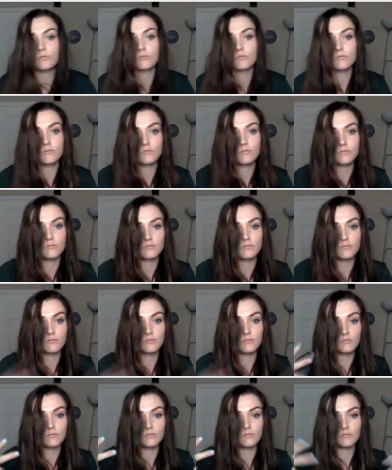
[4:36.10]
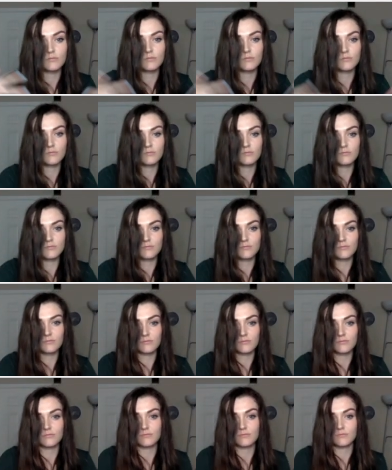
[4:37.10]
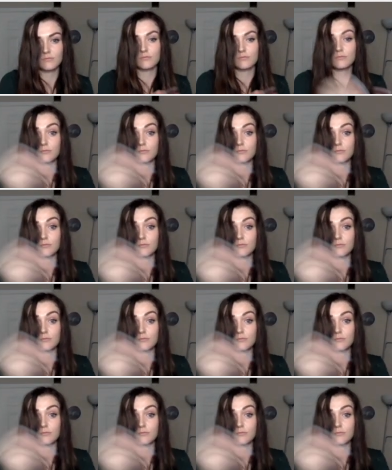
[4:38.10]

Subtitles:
[no speech]